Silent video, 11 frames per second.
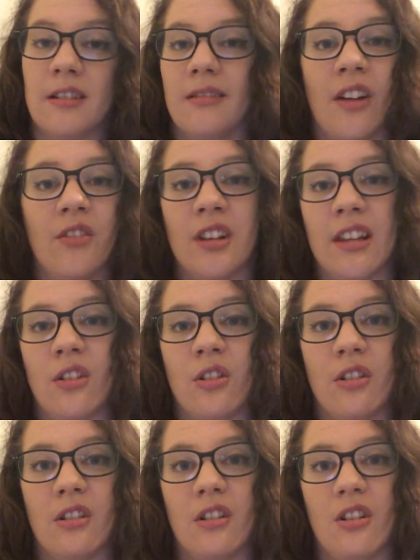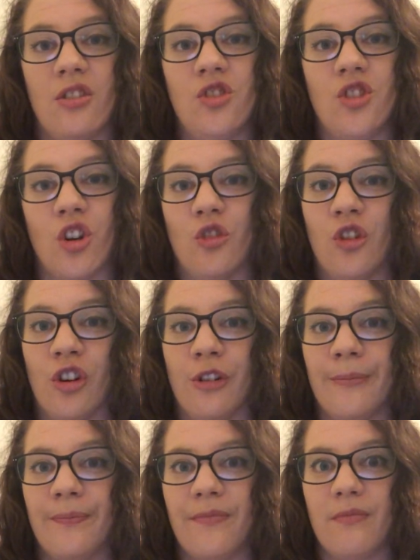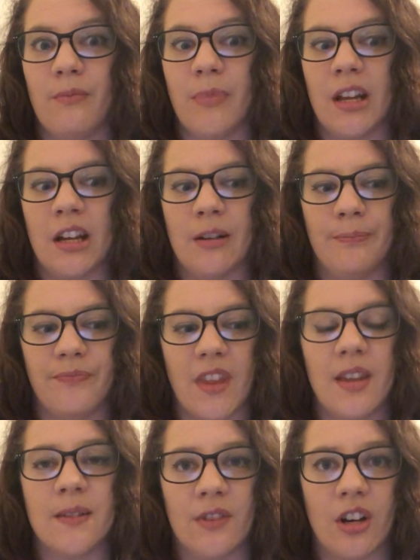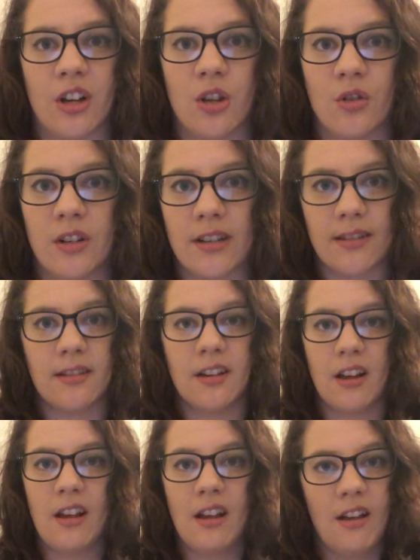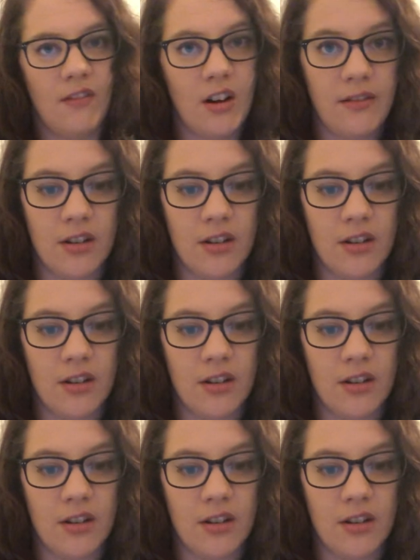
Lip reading: I really don't know, but it's very curious. Very,